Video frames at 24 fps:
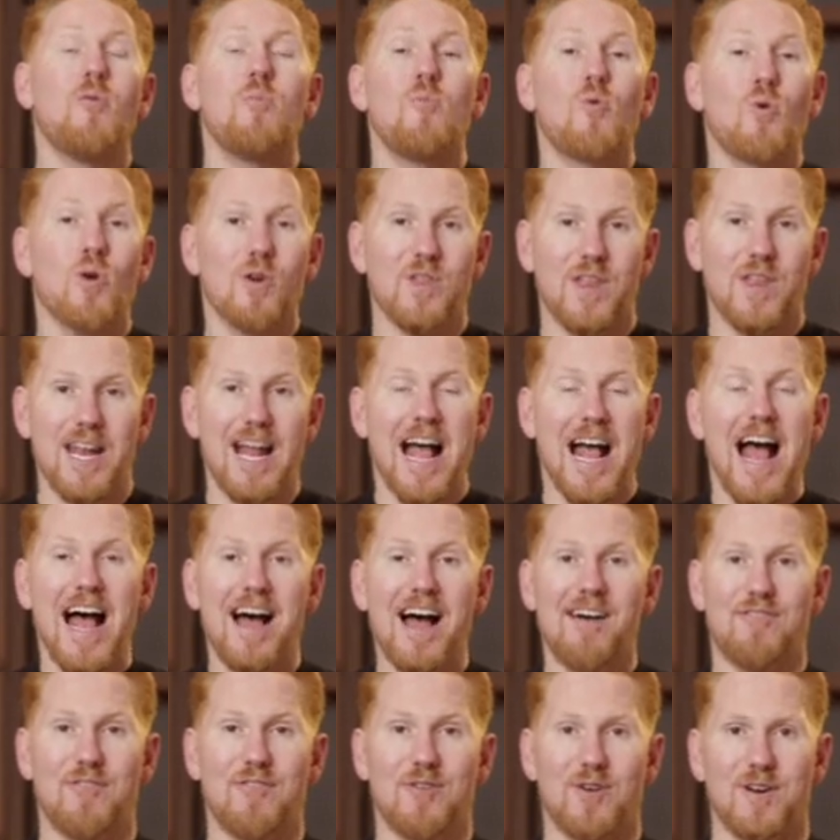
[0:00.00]
more than
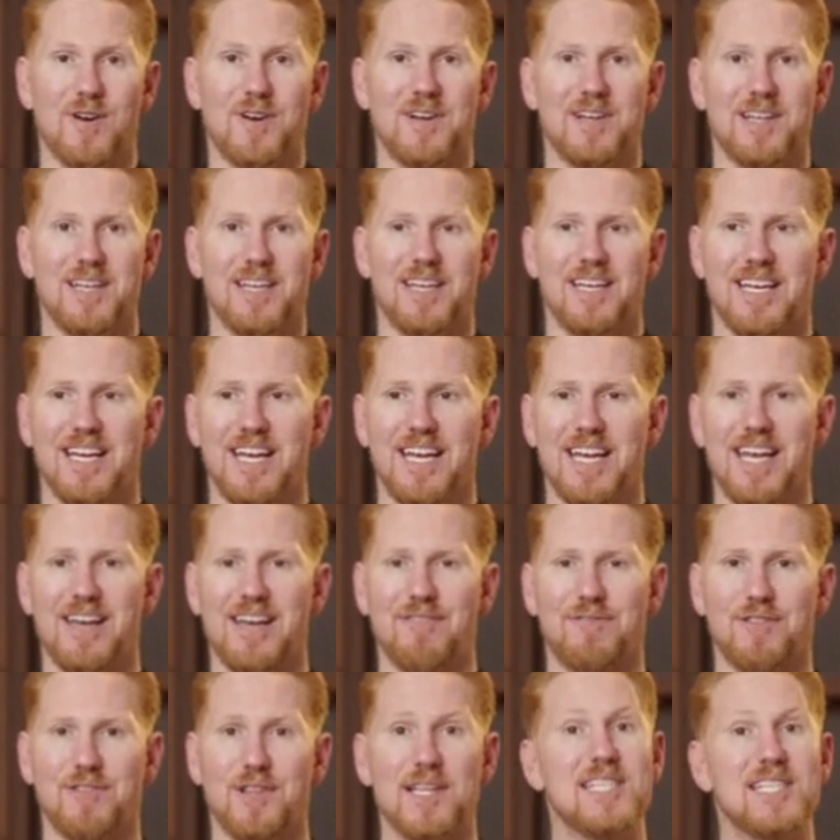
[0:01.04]
ever,
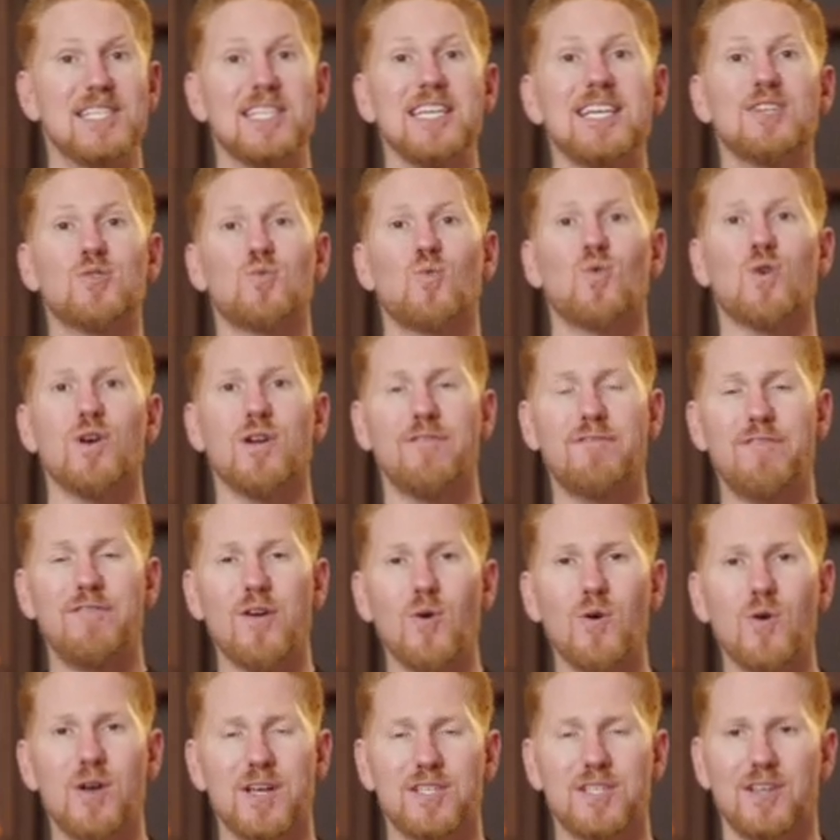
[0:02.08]
if listings weren't a
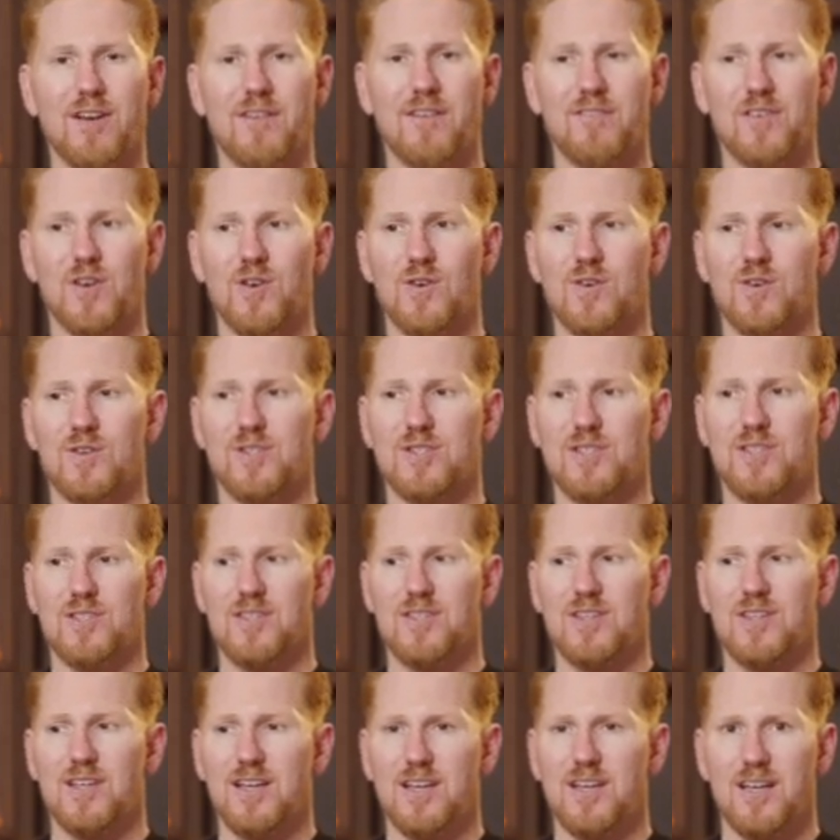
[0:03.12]
focus of
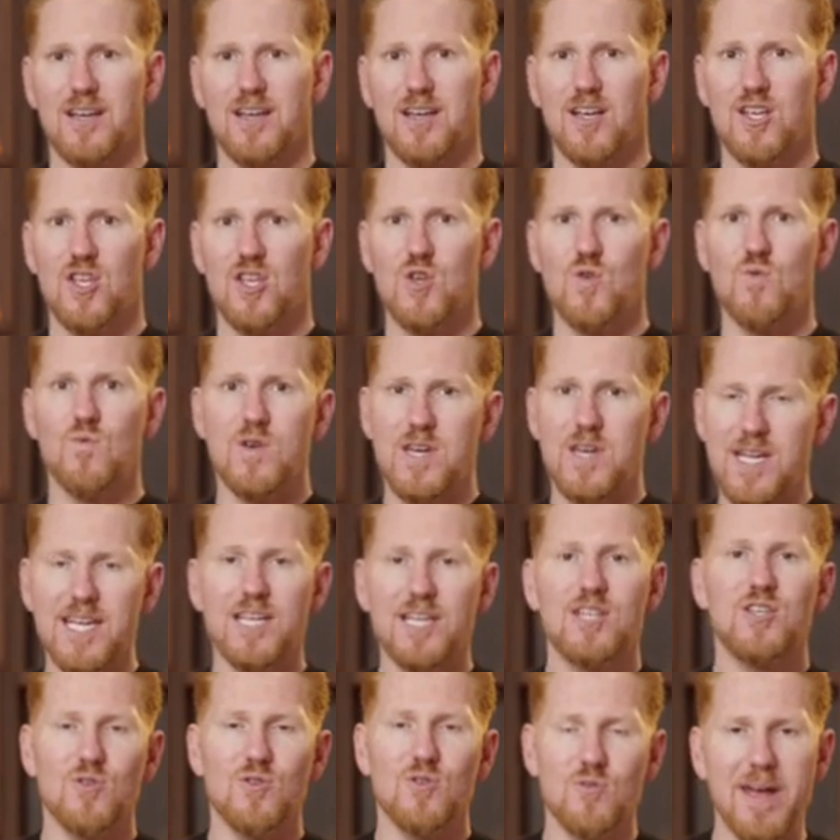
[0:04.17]
yours, you need
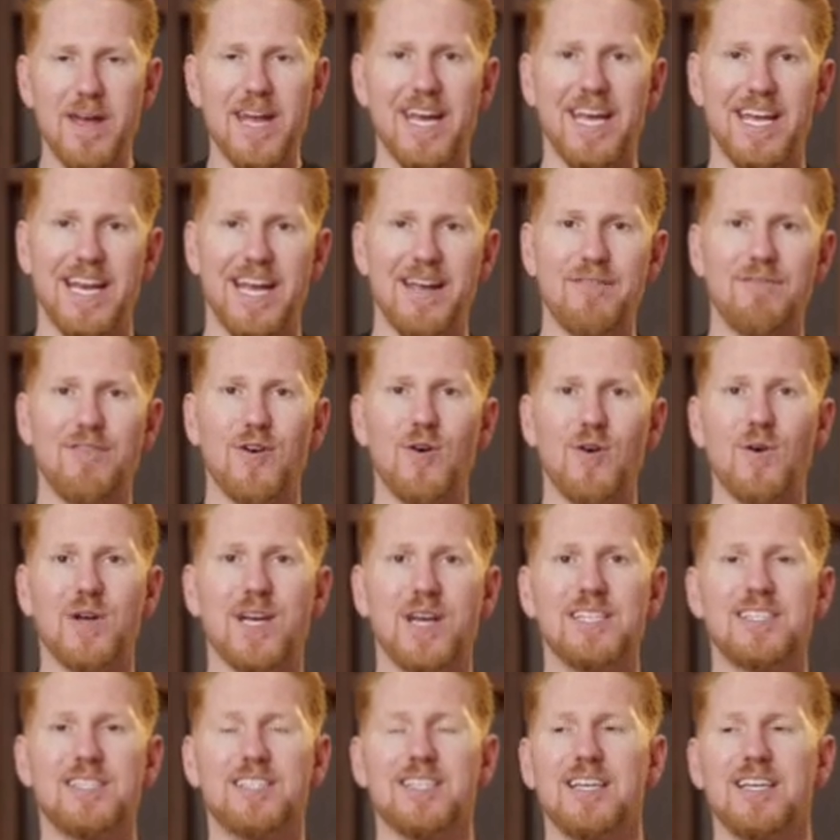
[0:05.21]
to make it a
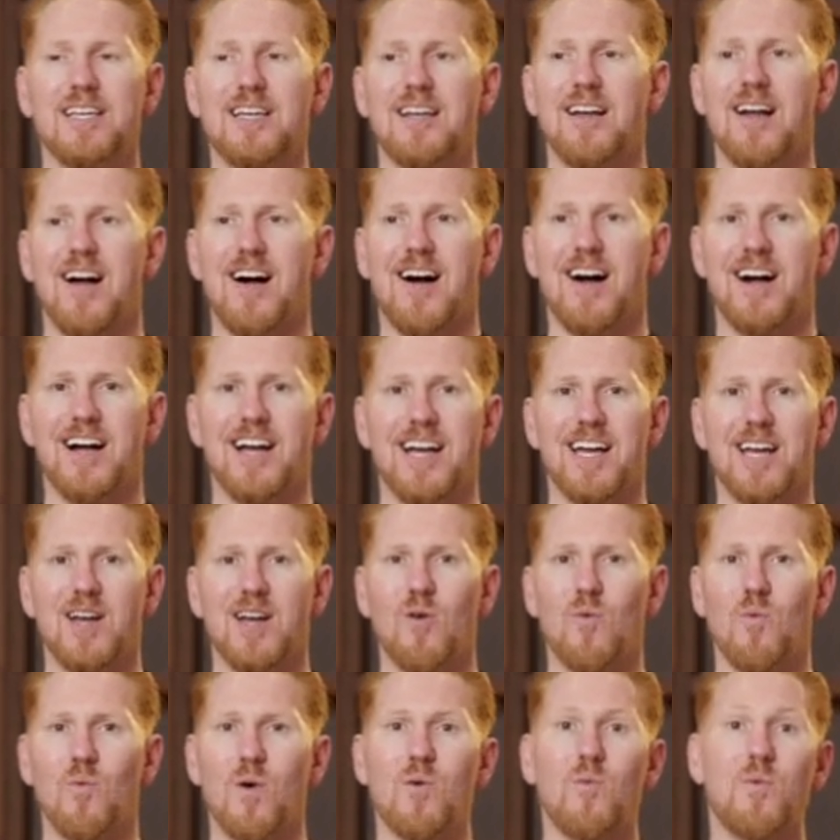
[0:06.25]
focus.
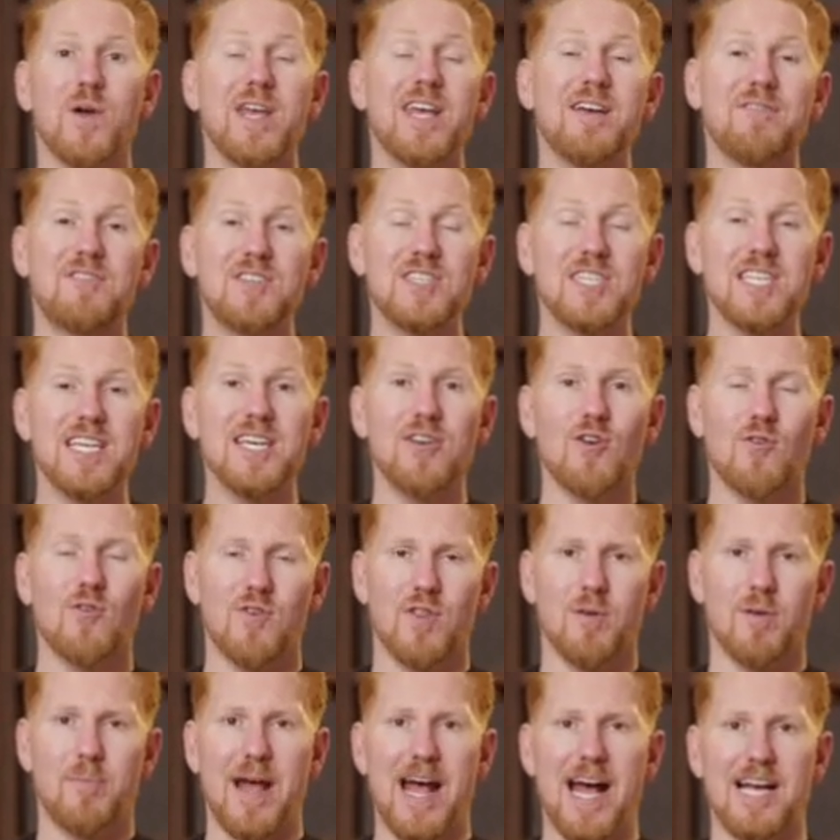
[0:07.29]
What we have seen over
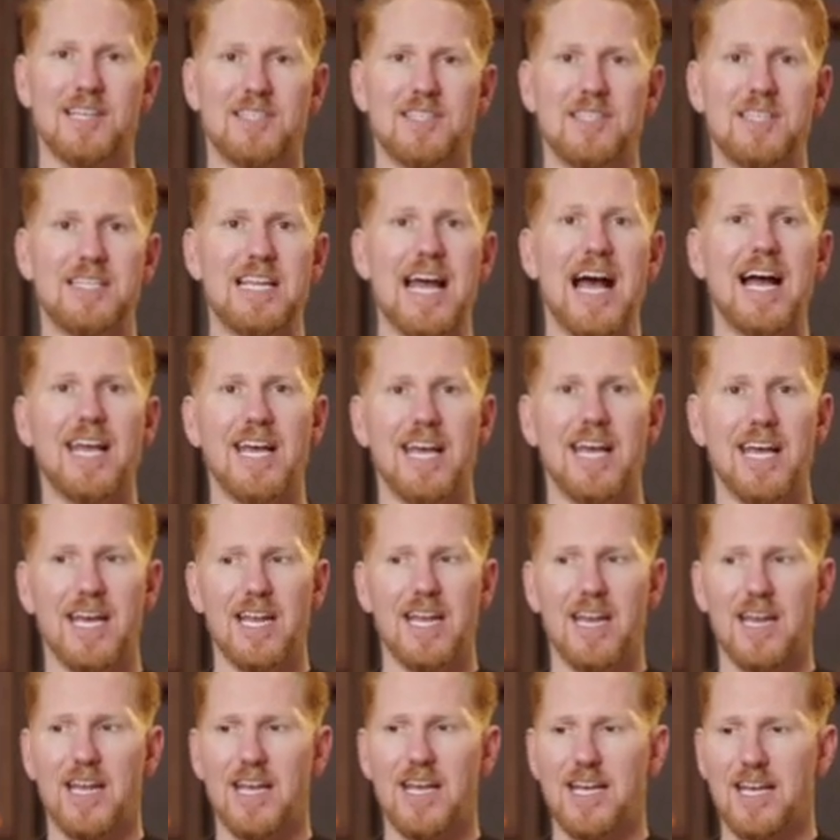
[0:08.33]
the past
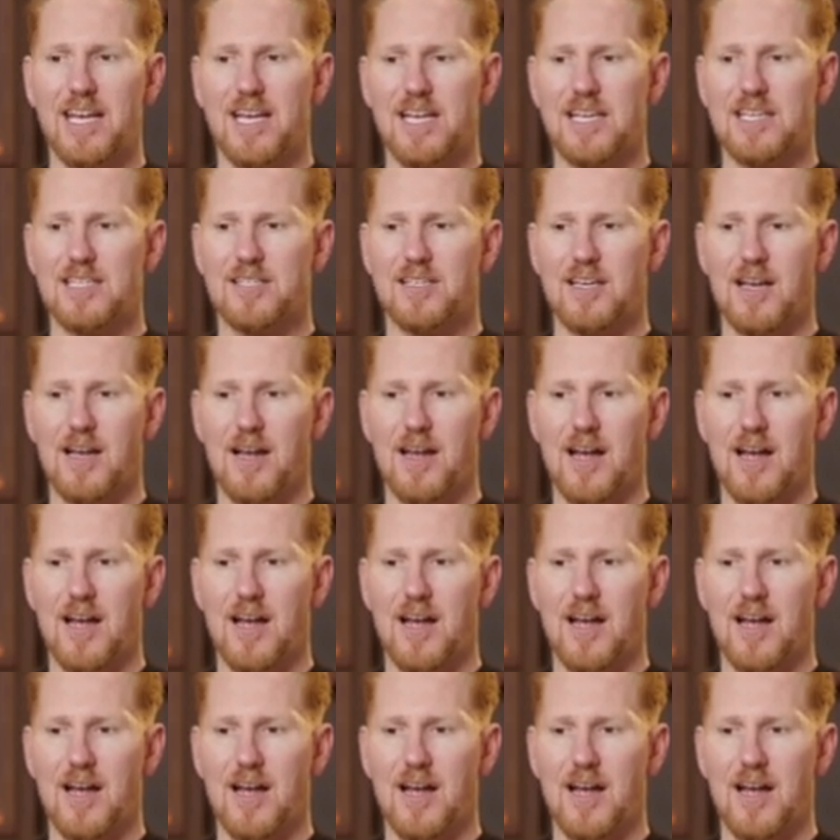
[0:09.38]
decade is